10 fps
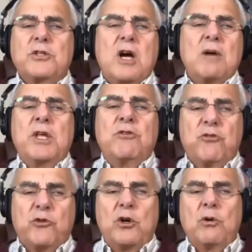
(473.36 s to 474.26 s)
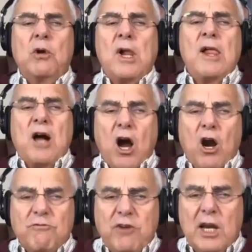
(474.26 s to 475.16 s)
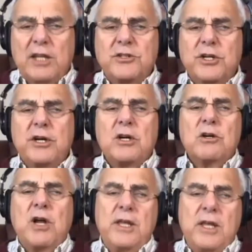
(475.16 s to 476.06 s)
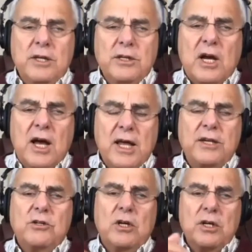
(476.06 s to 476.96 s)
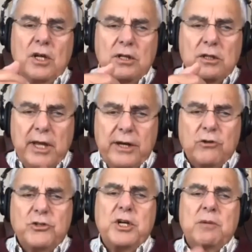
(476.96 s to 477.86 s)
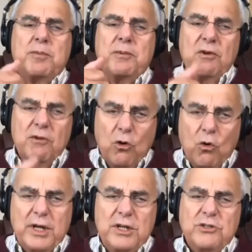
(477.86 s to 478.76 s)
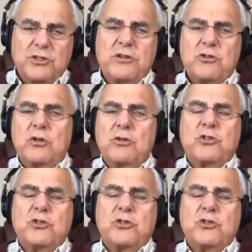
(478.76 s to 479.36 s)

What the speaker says: come in through our volunteer in-kind leadership, organizational